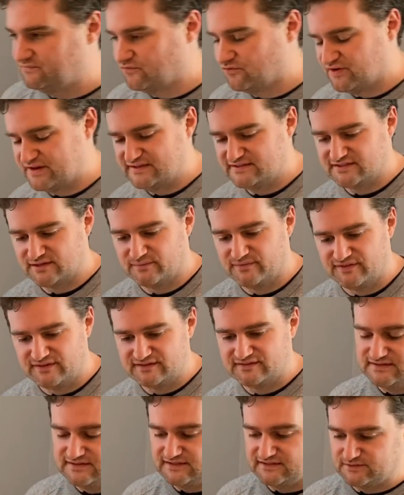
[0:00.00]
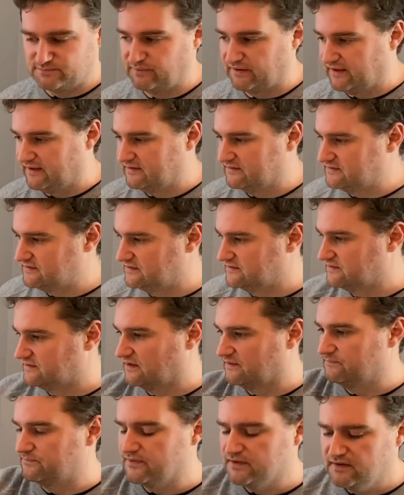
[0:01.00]
read some of this display. This is
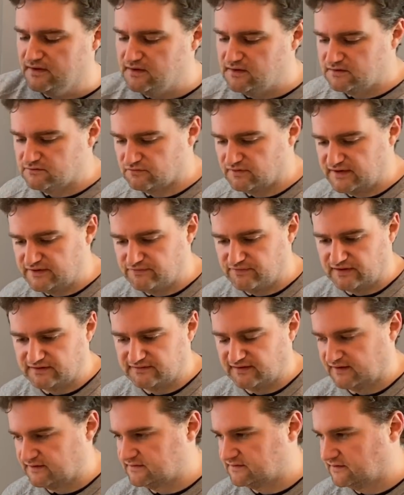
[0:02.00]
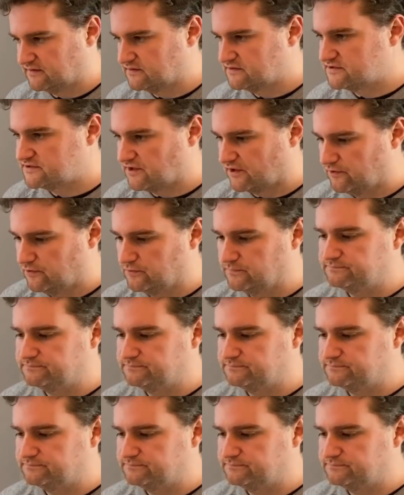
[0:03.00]
really fantastic. So